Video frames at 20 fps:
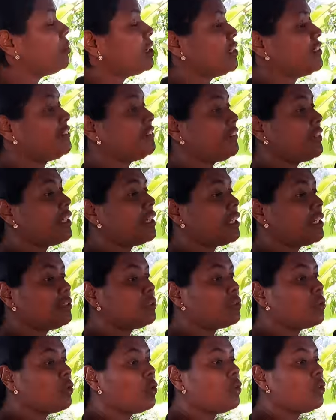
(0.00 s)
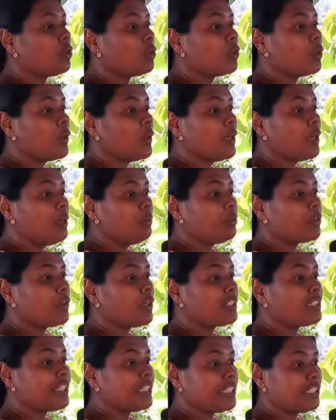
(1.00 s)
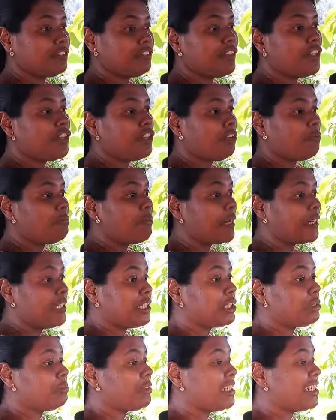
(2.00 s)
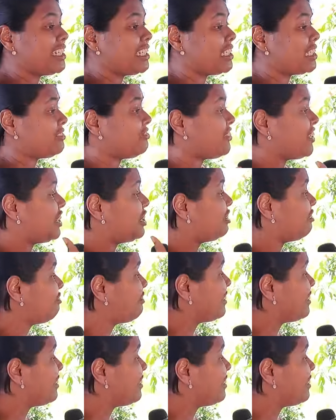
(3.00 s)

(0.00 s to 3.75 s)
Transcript: much fear to go because there is fear of punishment, there is fear of